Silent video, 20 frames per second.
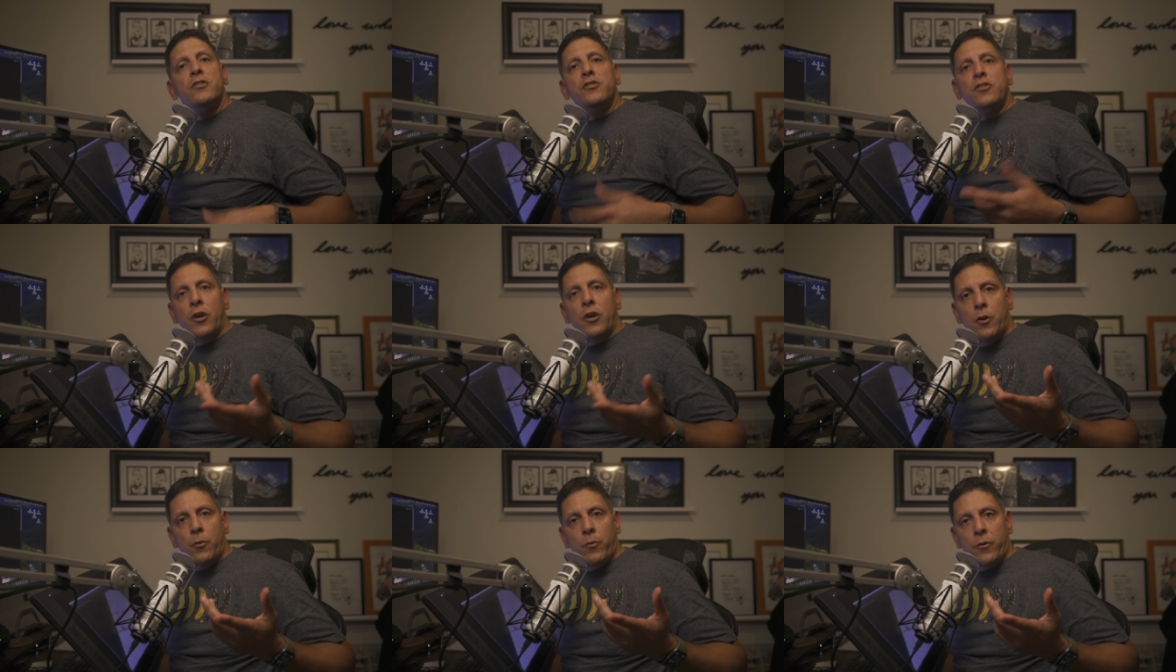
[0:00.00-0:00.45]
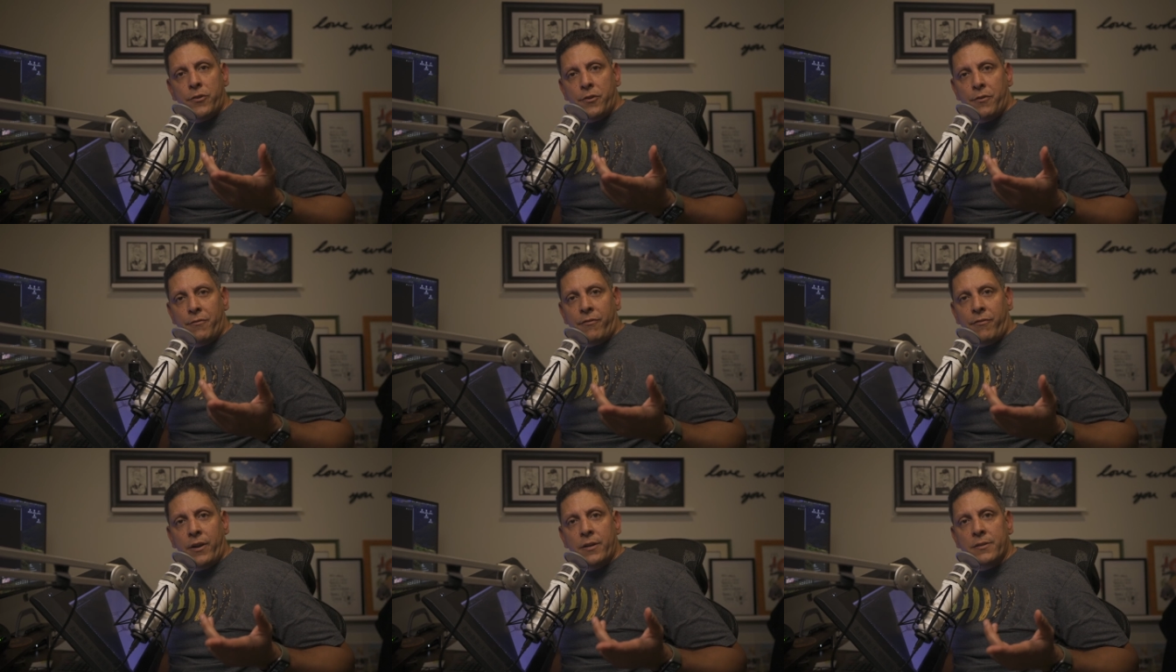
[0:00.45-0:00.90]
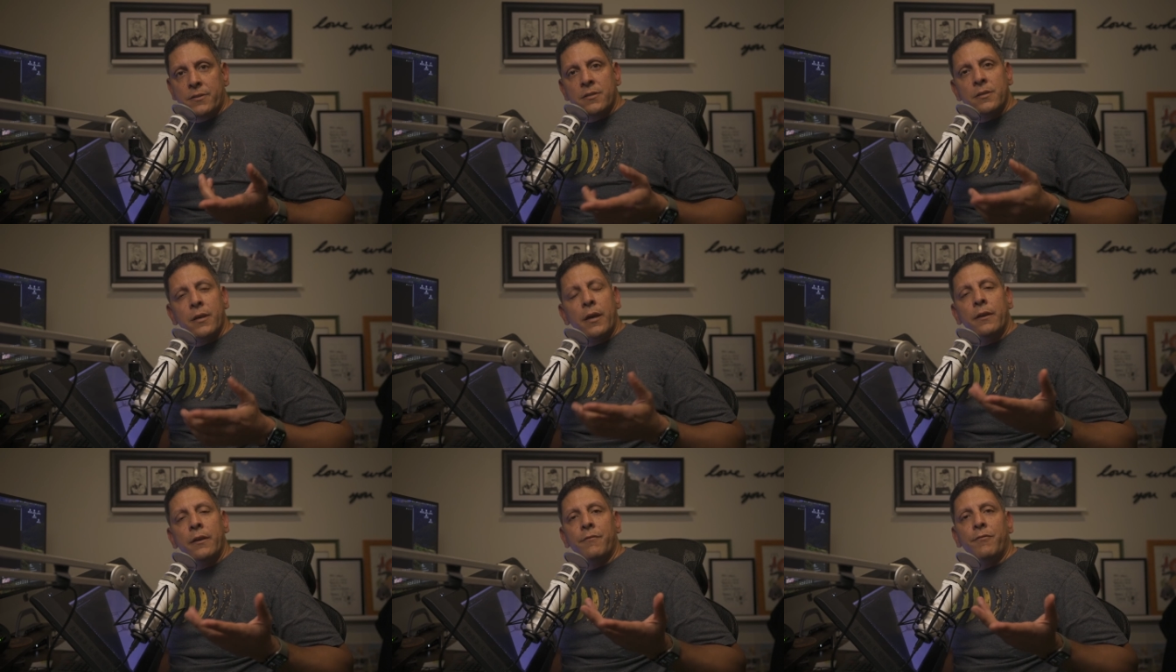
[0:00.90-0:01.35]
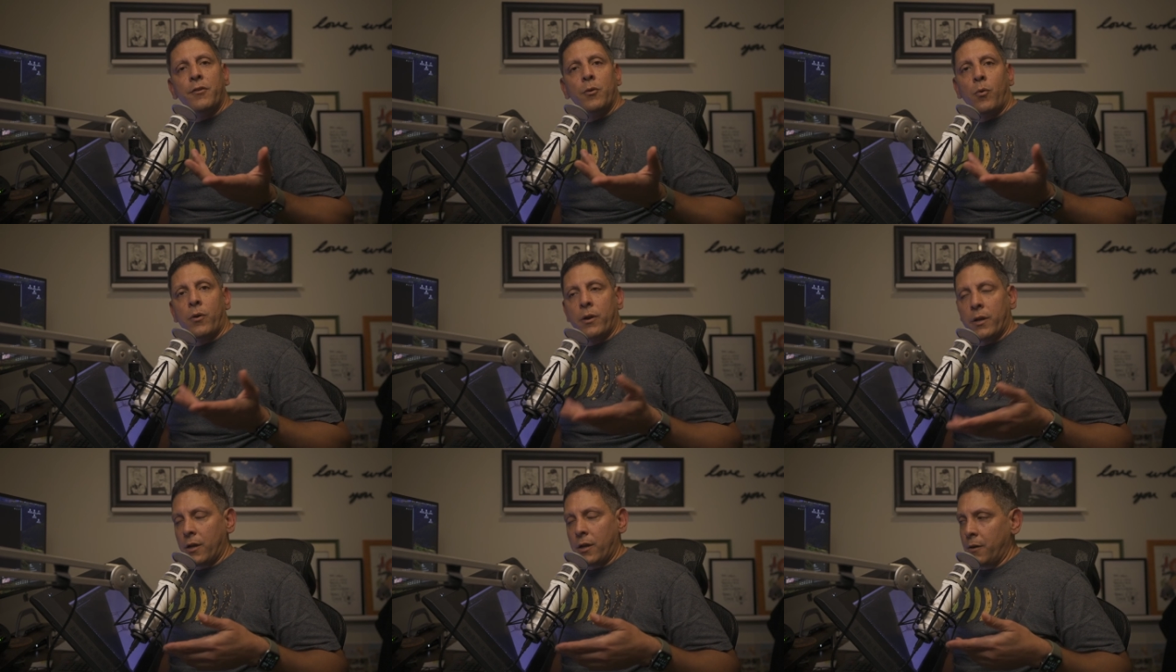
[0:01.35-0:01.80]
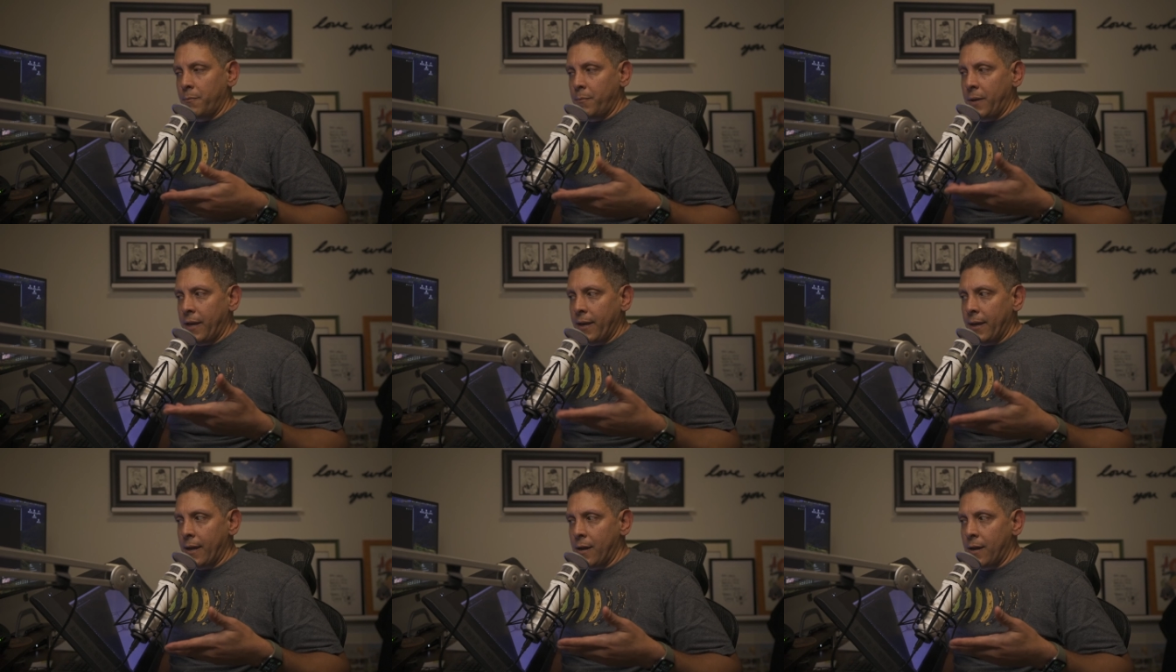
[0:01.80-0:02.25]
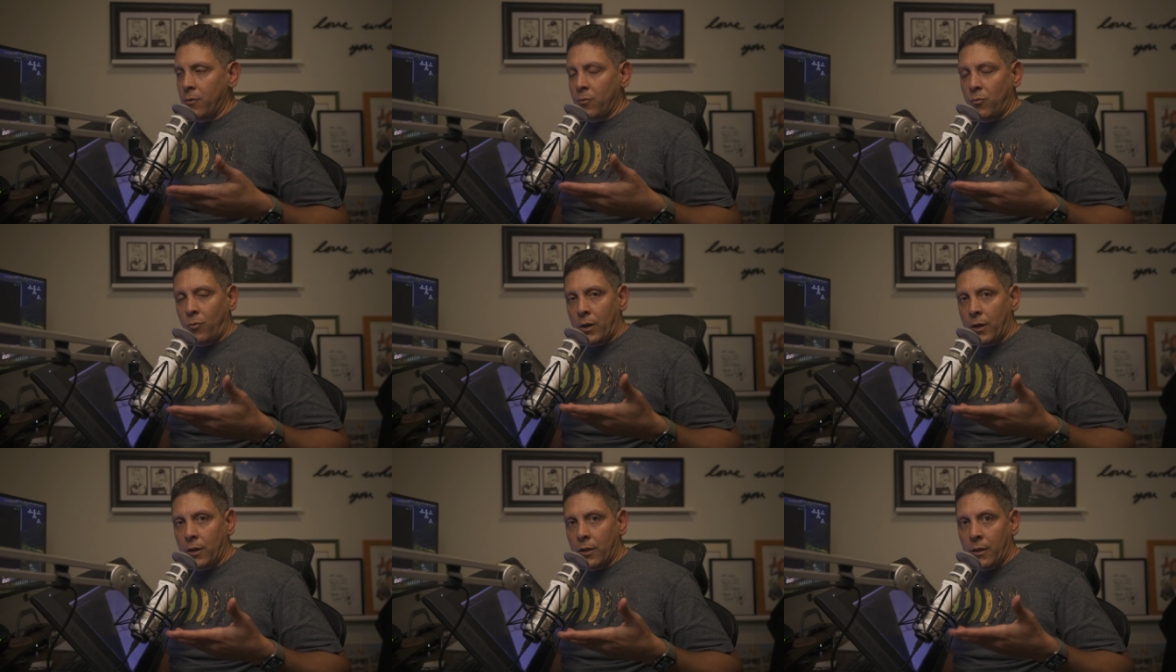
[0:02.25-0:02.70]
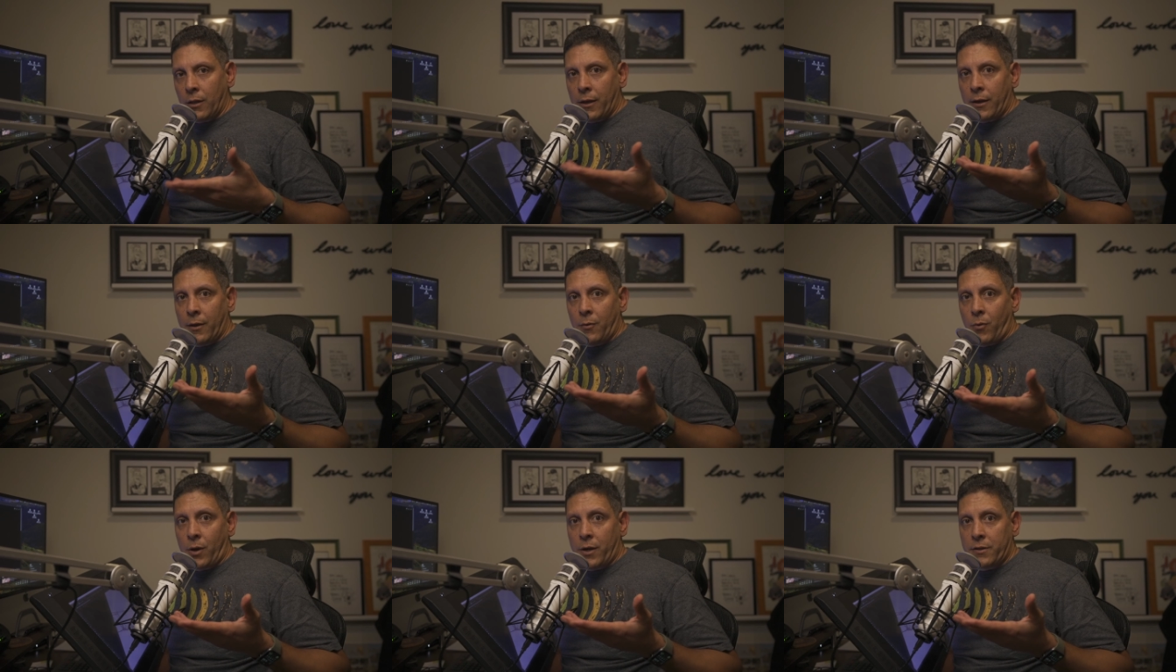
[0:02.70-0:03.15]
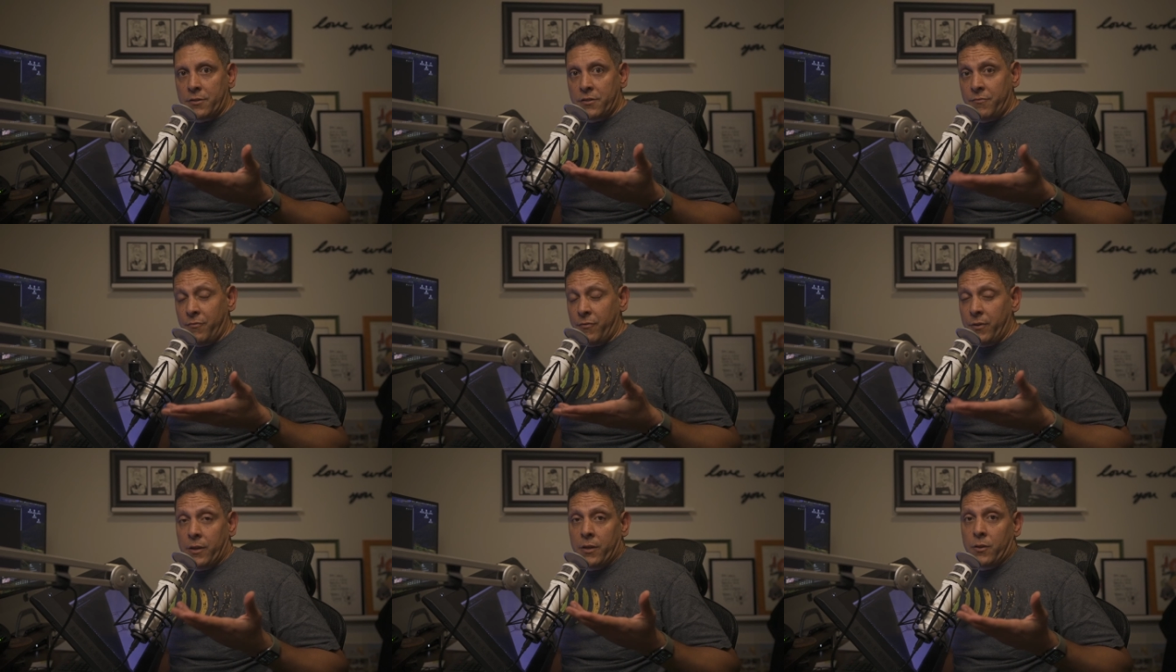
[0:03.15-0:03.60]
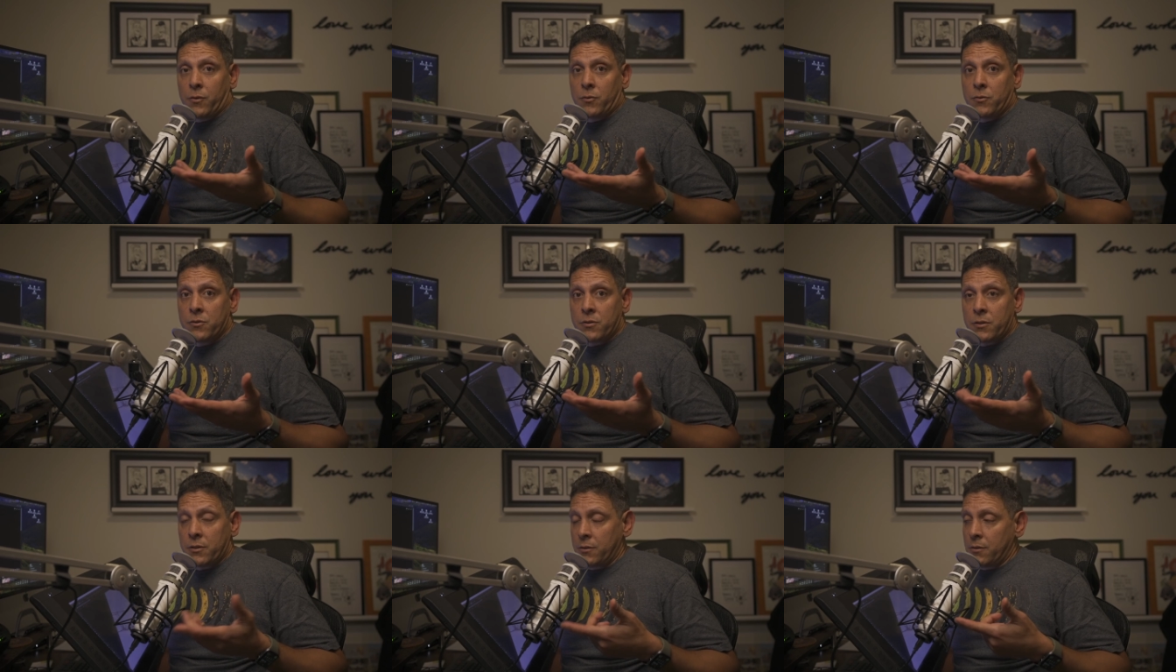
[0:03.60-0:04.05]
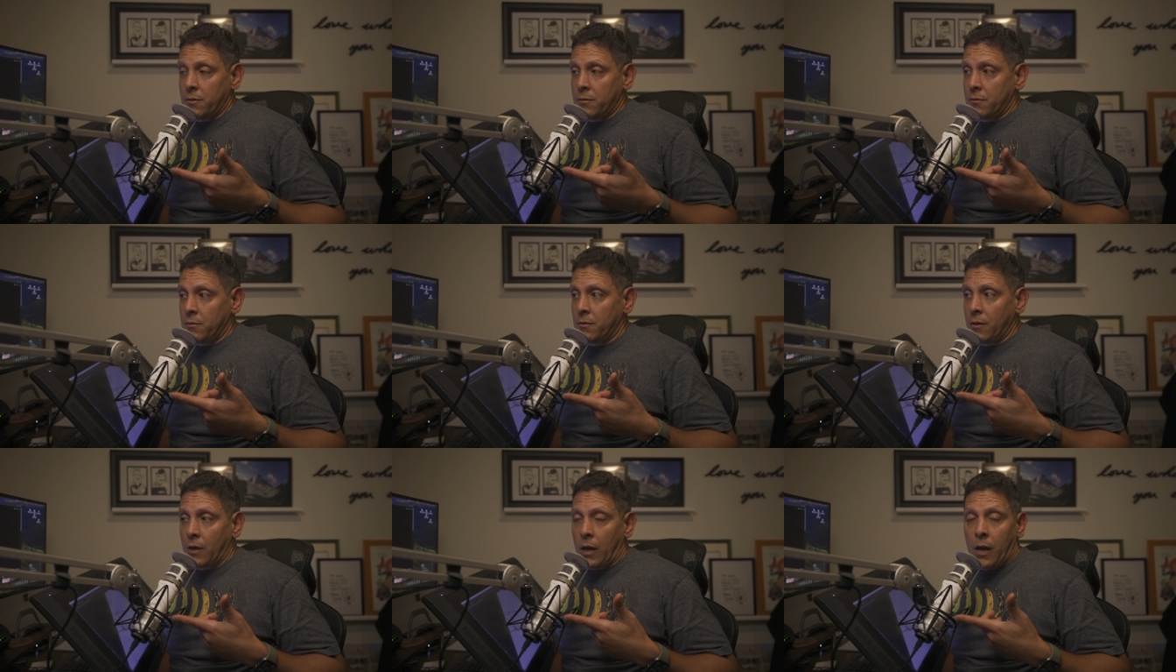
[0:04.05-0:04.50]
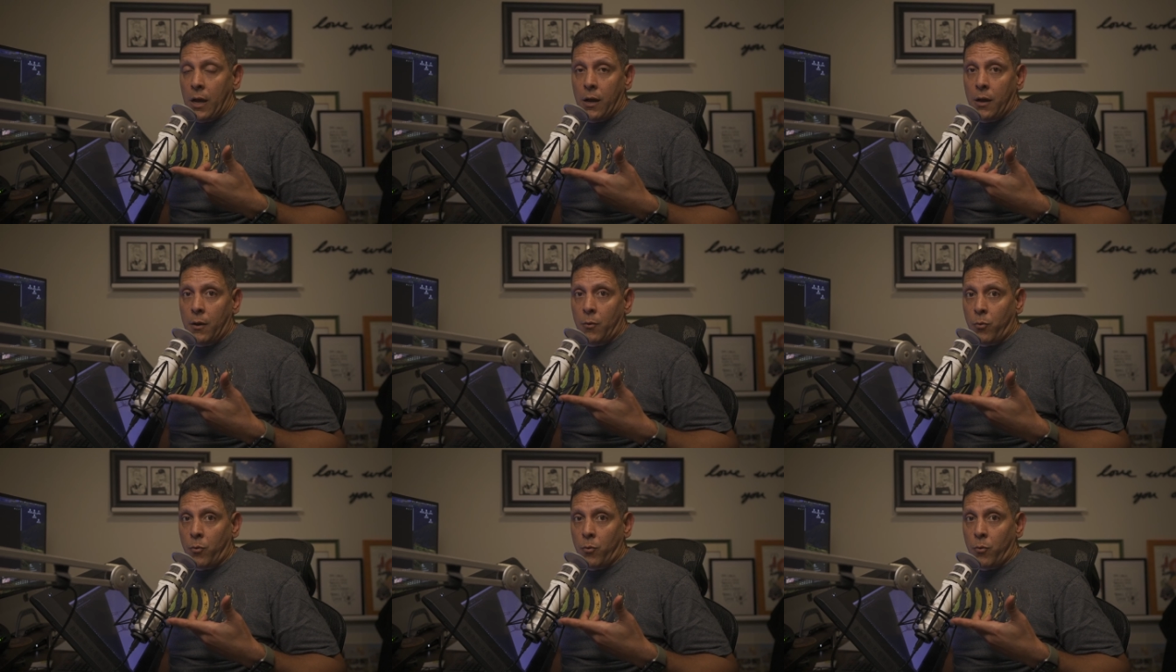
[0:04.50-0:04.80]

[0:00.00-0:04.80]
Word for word: share it with your friends. And if you want to come hang out while I watch videos and uh,